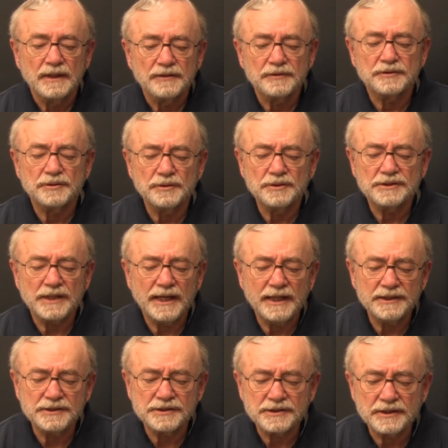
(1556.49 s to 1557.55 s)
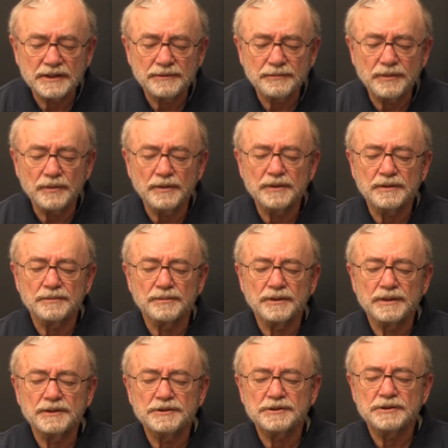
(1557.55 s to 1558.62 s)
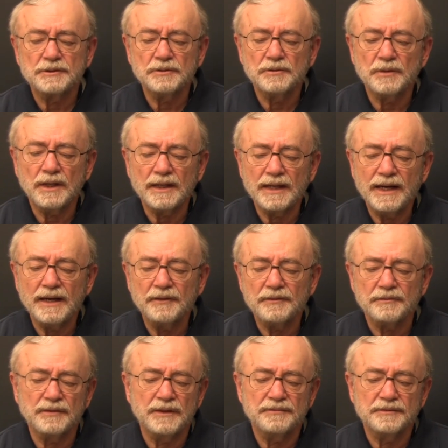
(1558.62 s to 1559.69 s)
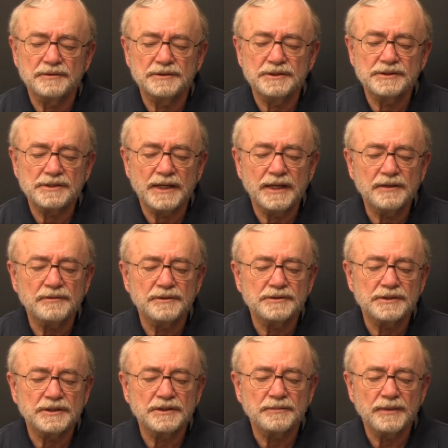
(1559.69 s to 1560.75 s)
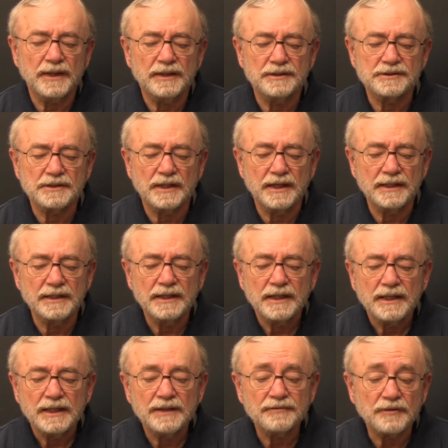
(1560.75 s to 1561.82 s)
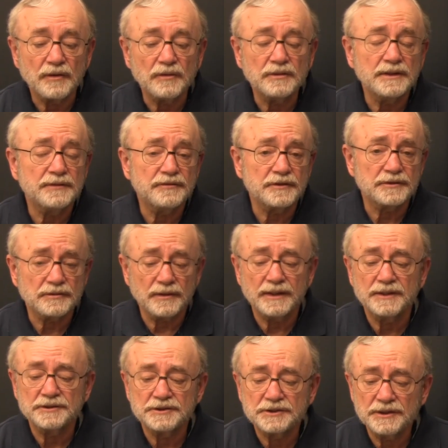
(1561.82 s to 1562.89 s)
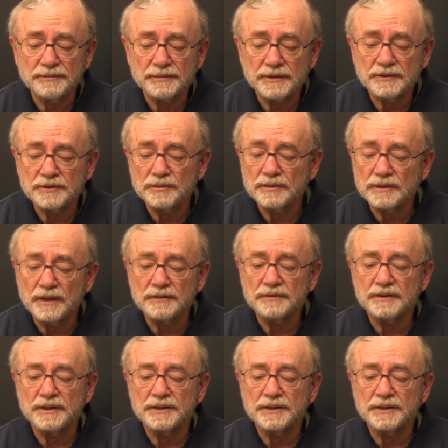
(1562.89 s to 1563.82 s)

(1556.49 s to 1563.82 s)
The Jewish agency employed the British to allow the refugees entrance into Palestine, if only for transshipment to another